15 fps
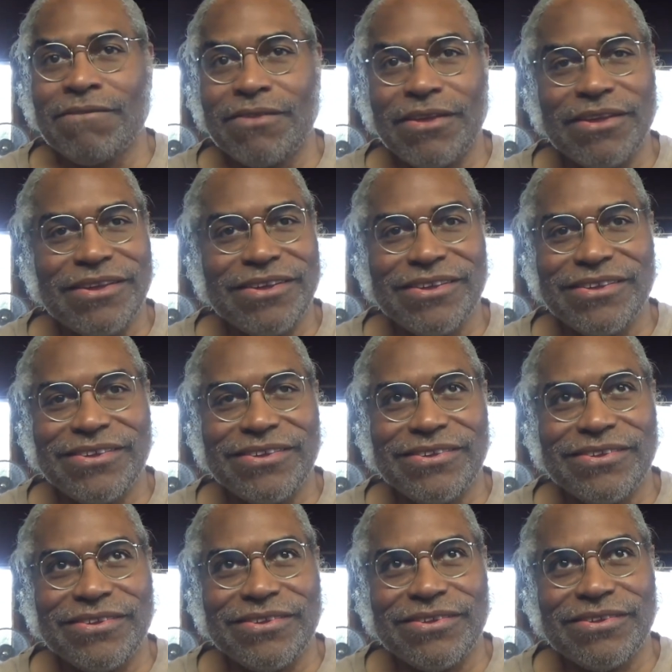uh,
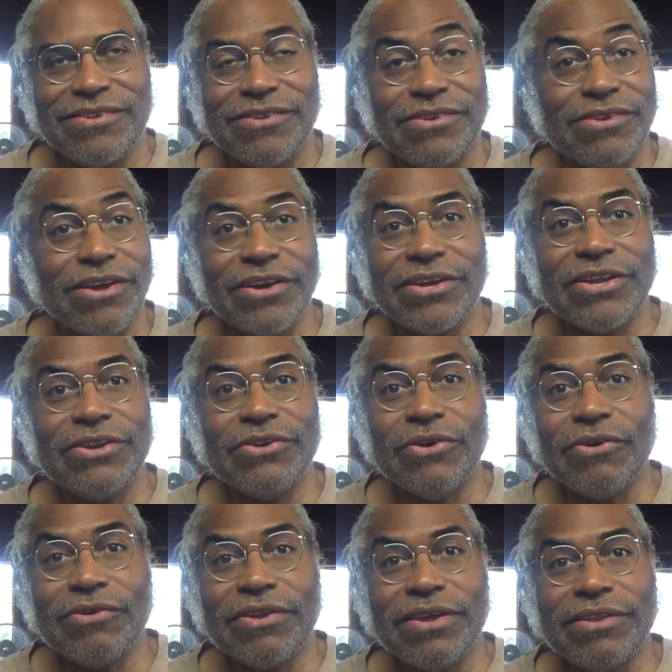Dunkin'
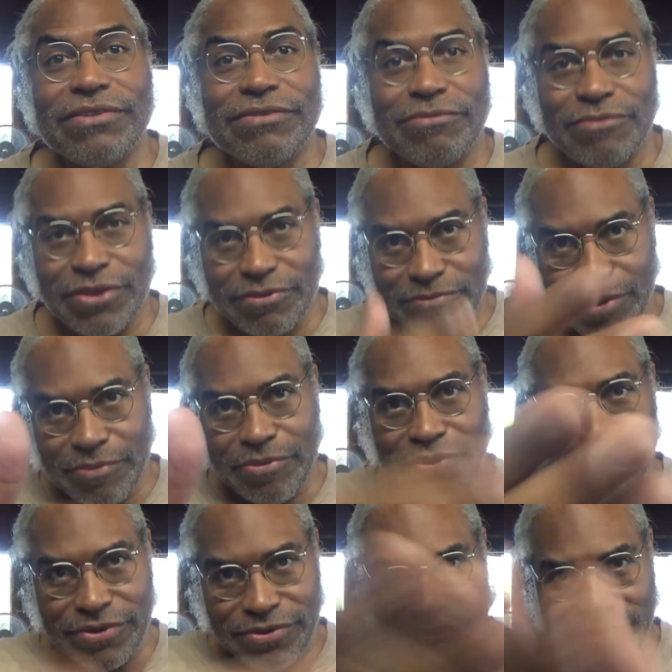Donuts, because
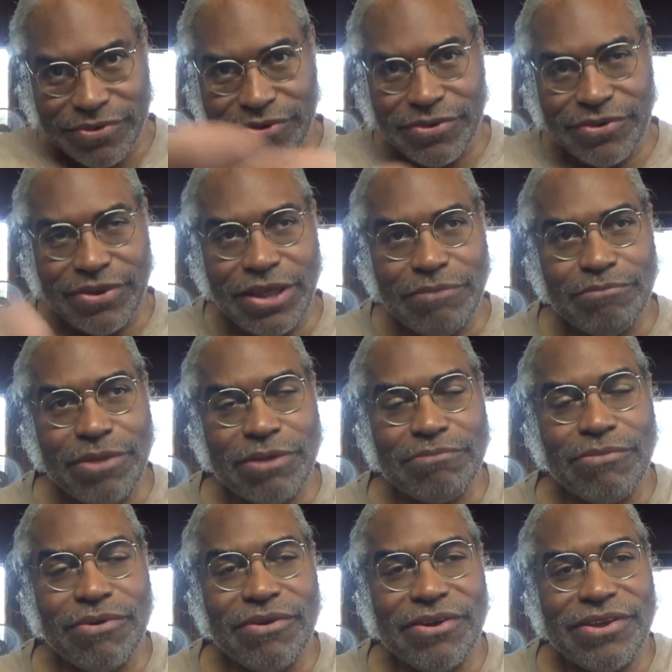remember that Big
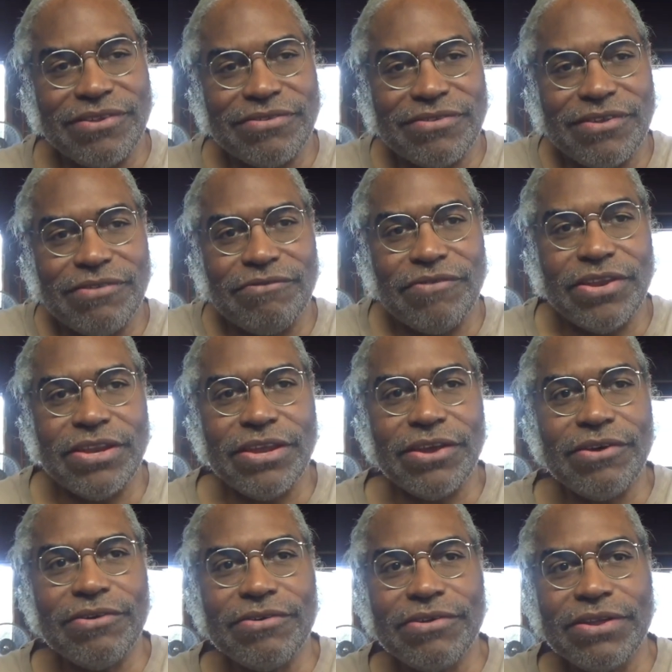Boys uh,
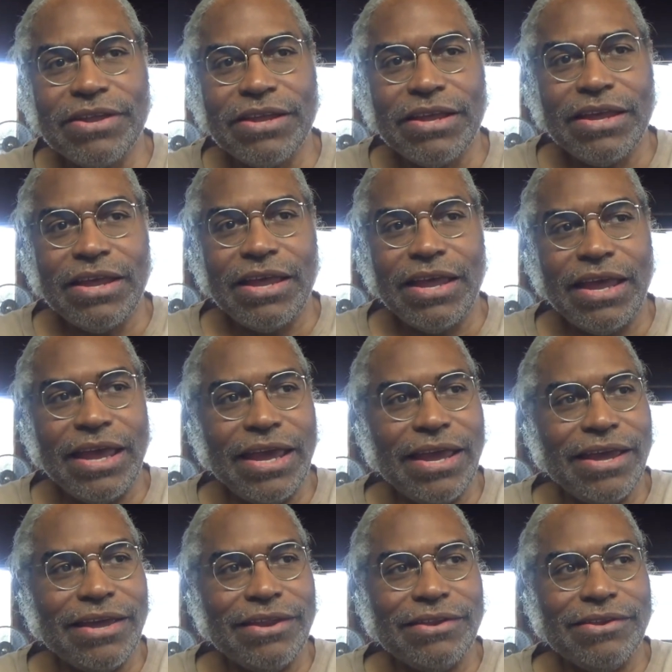video?
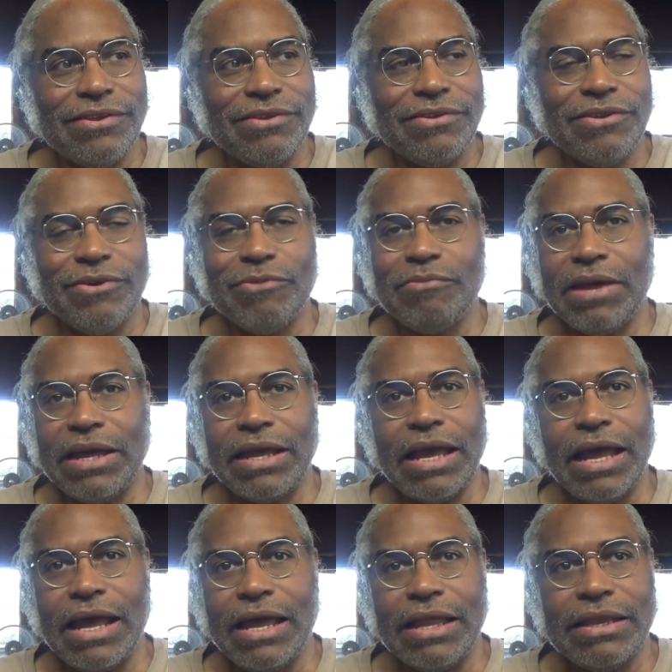And oh my
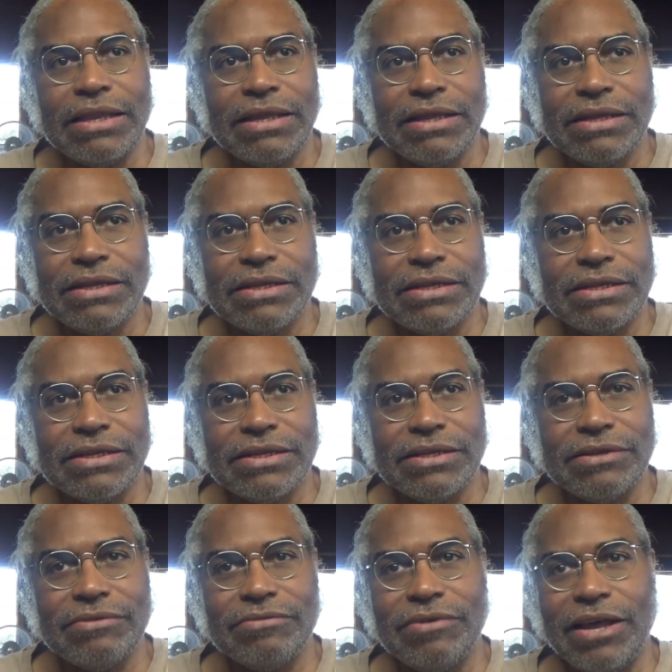God,
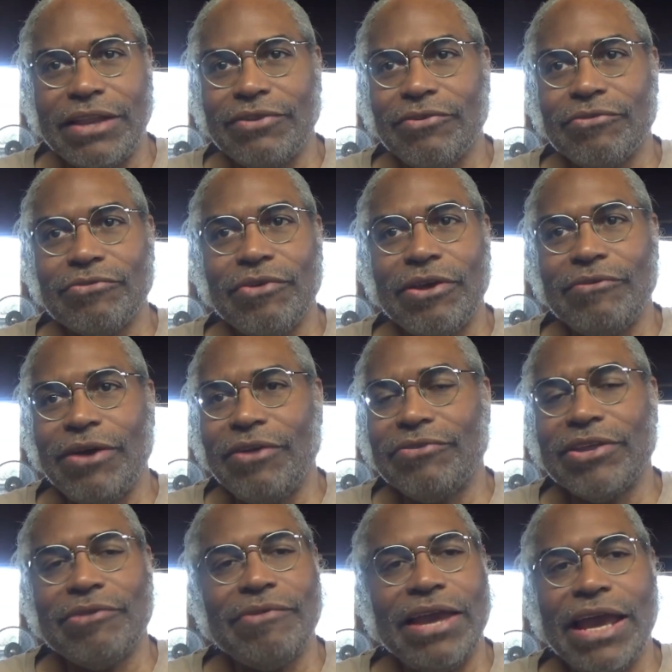uh, I don't I don't
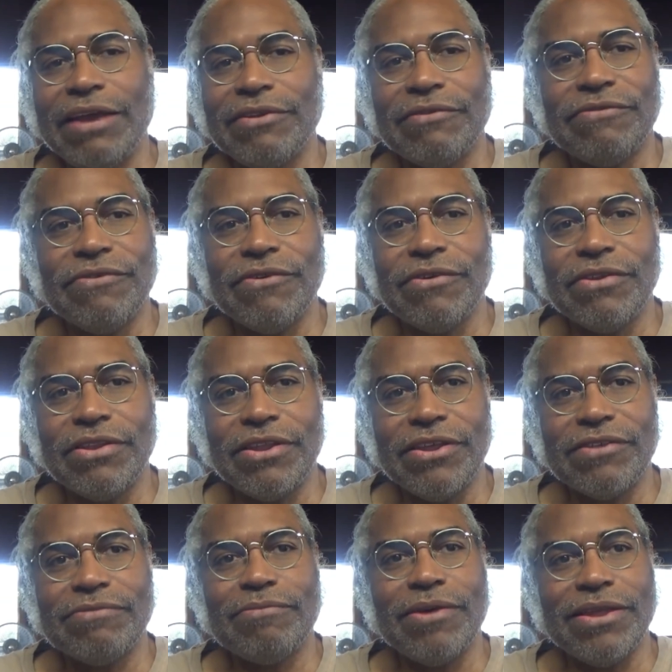think we have the full
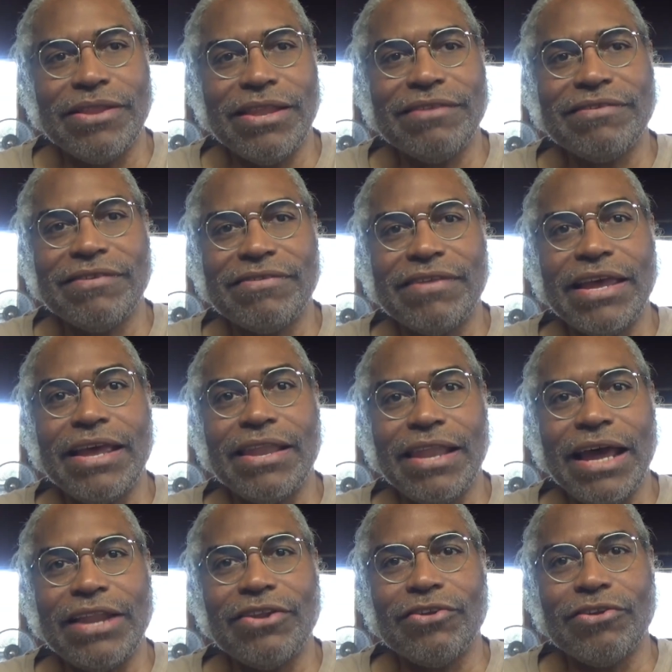list, but let's just say a
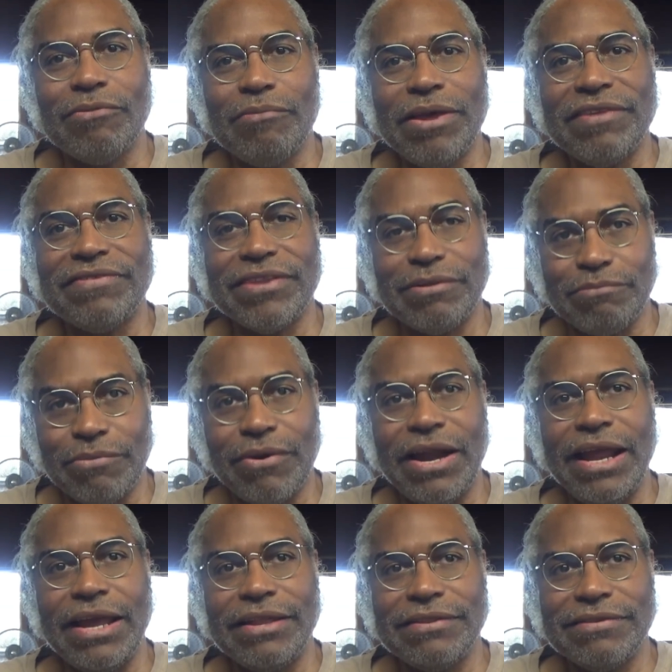lot of domestic
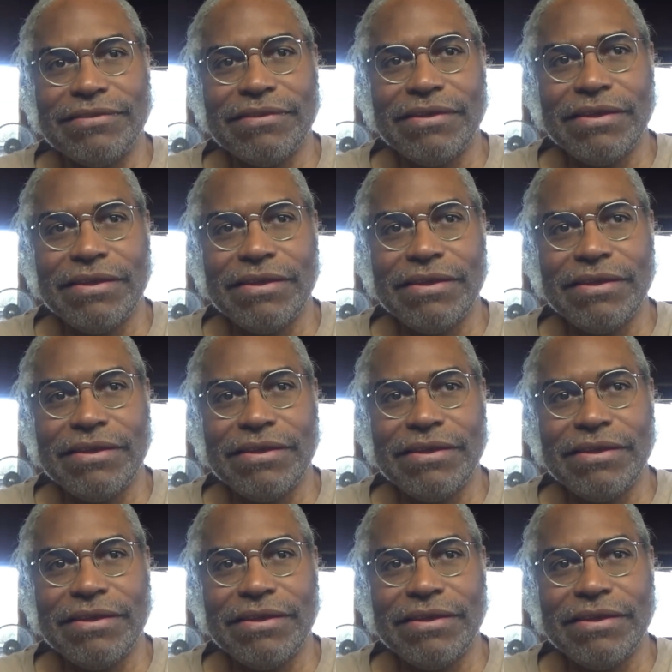brands